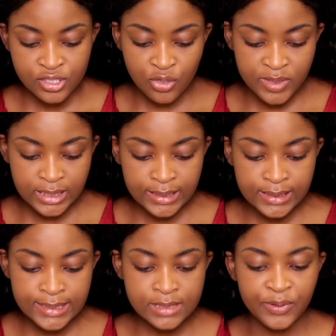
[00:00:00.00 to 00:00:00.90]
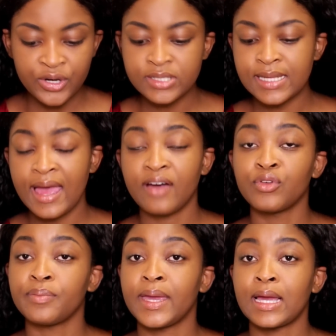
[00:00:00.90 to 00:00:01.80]
So with the little experience I have
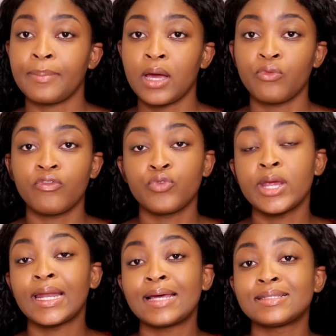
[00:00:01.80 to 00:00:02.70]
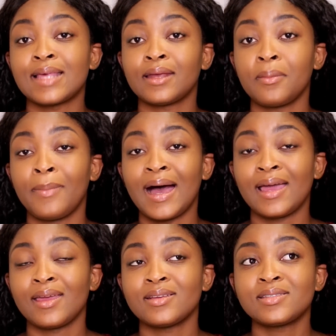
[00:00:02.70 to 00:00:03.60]
with makeup, I've realized that
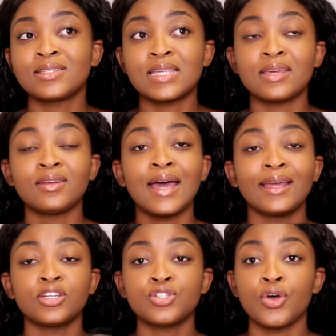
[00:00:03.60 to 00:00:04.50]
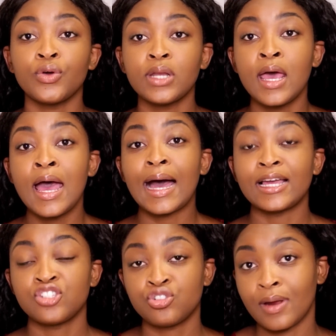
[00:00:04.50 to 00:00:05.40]
my skin undertone
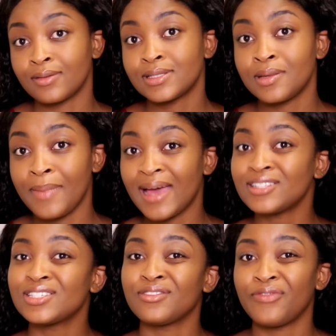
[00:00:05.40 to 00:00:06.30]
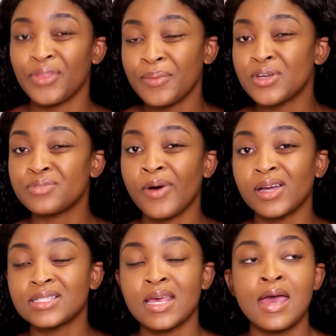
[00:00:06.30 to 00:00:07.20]
I struggle to match for the most
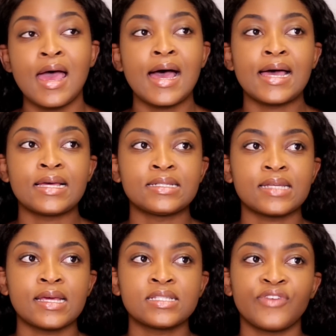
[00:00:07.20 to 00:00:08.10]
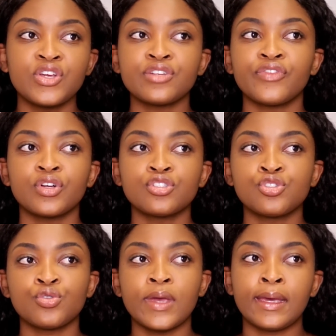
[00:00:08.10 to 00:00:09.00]
part, and it's very difficult
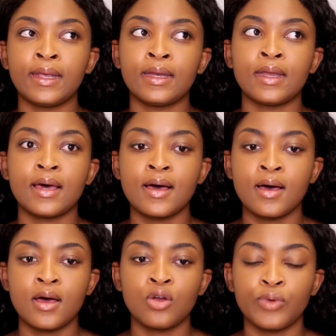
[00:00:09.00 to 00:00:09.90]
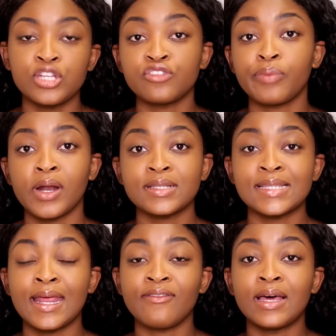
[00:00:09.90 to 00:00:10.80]
to, in a range of products
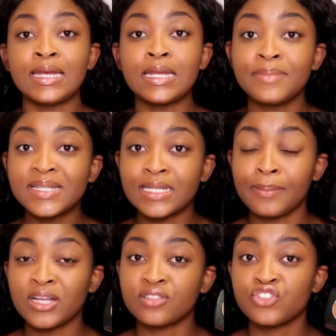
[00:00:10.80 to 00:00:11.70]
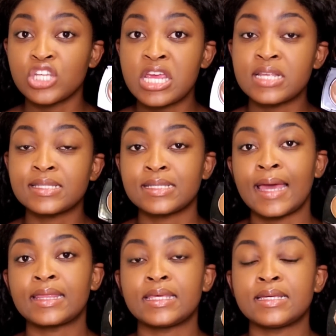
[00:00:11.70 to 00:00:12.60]
that have a limited amount of shades
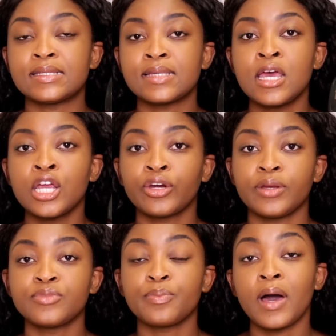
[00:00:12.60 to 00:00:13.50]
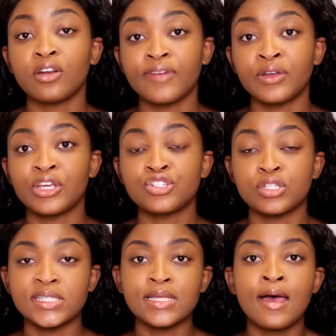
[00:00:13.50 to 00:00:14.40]
like these cream to powder
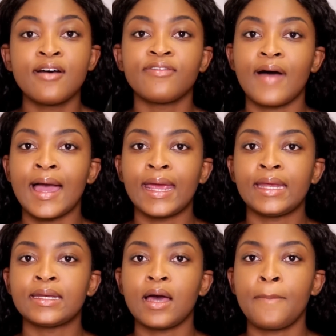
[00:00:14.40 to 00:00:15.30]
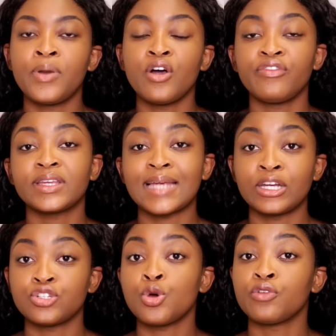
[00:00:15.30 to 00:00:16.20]
foundations, find a perfect
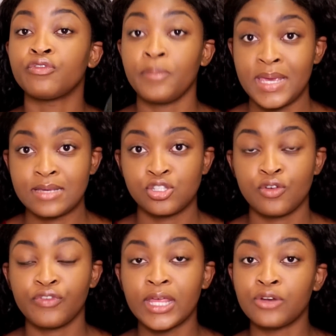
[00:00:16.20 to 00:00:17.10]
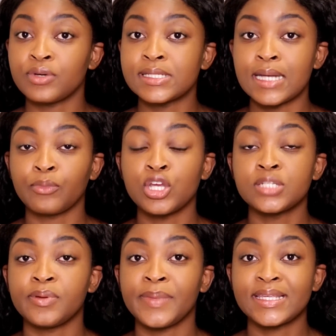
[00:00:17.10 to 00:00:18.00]
undertone for me. So for that reason, I'm going to
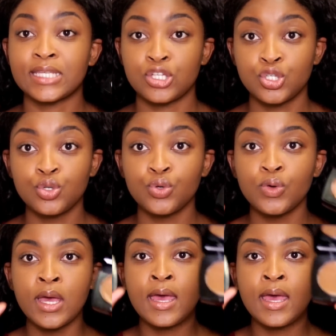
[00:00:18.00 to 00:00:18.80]
be mixing two,